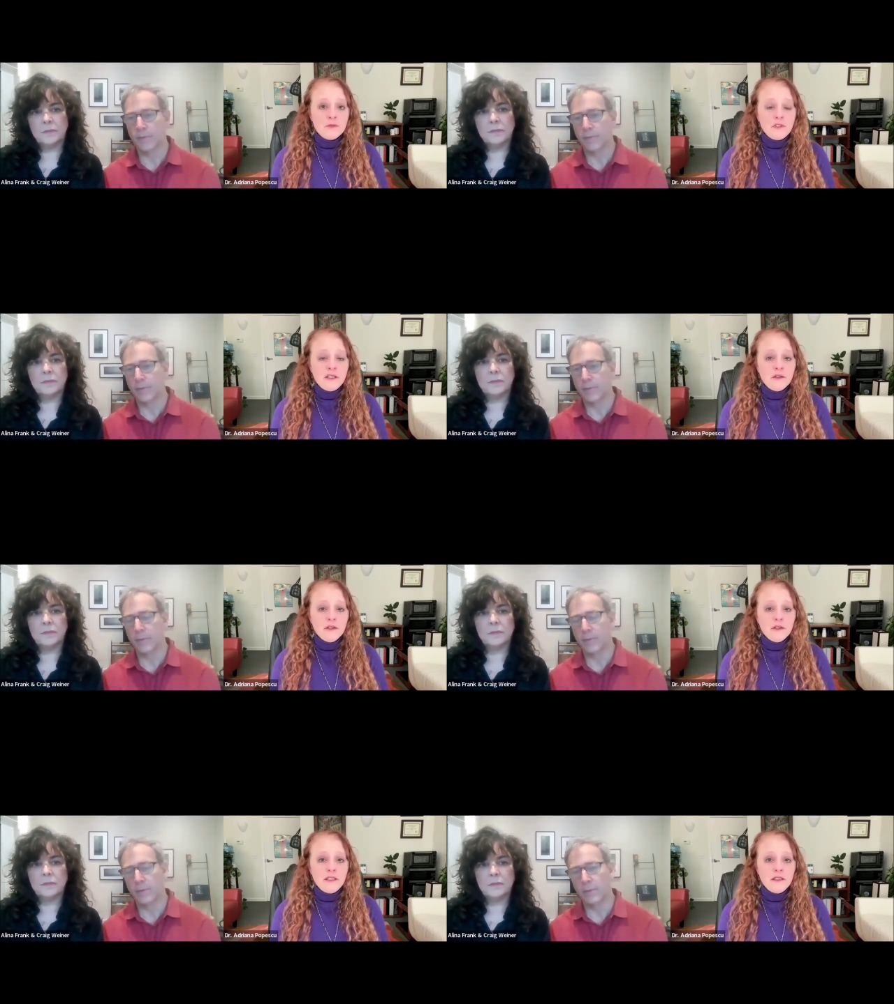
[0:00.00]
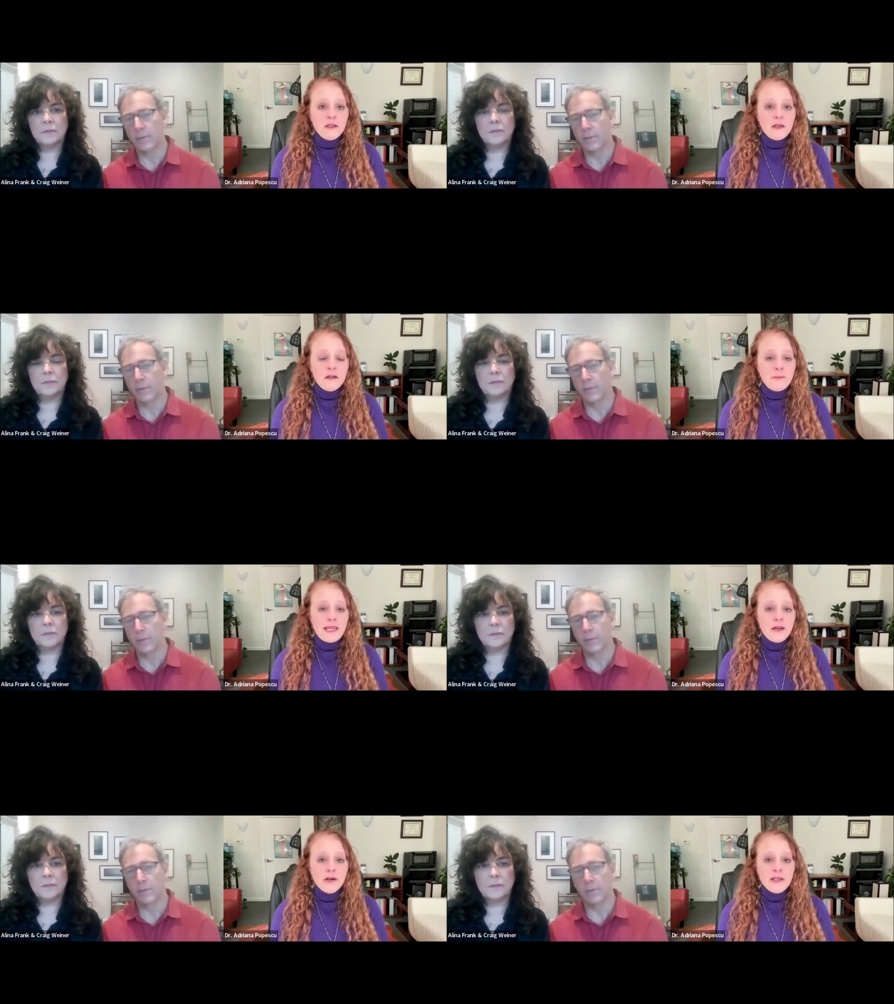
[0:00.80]
Speaker 1: school here in uh,
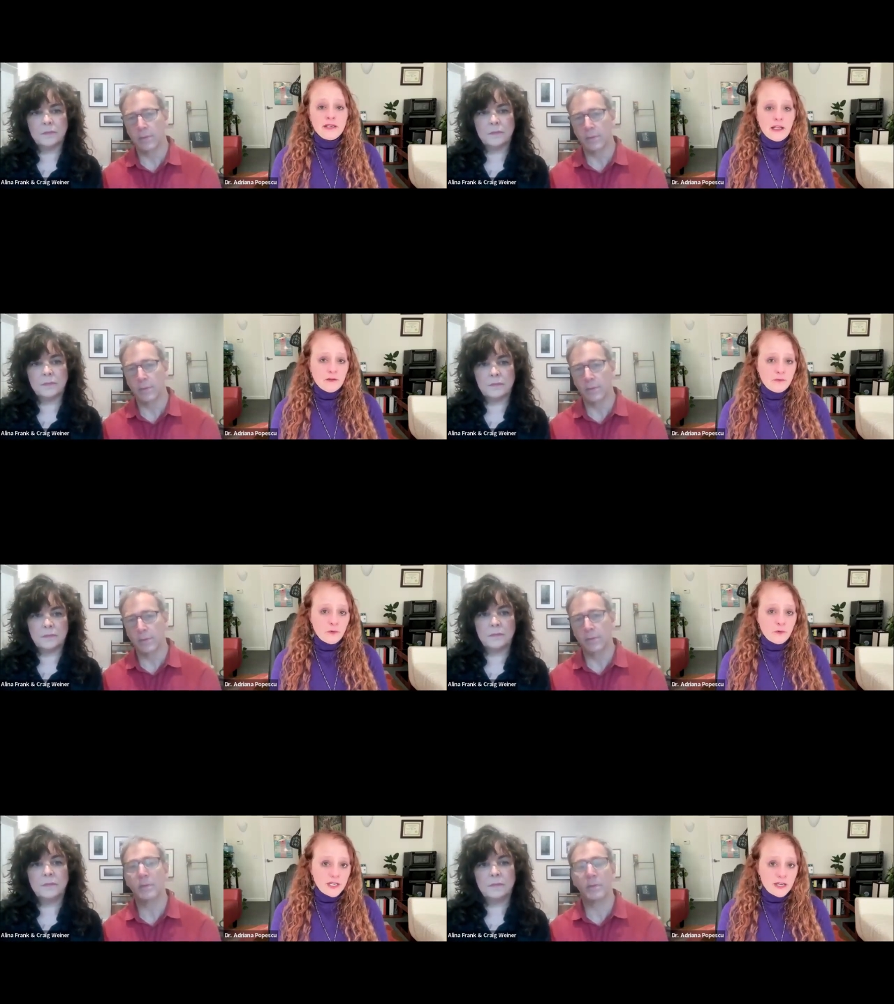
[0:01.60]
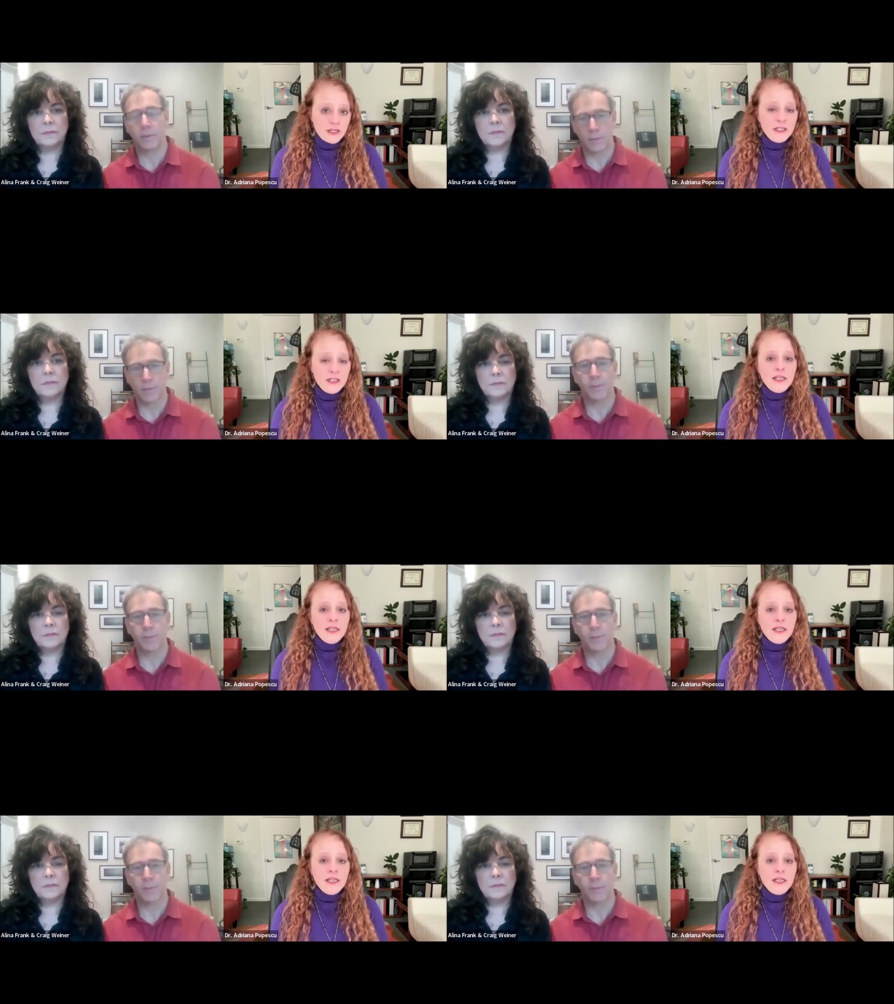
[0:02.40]
Bay Area, California,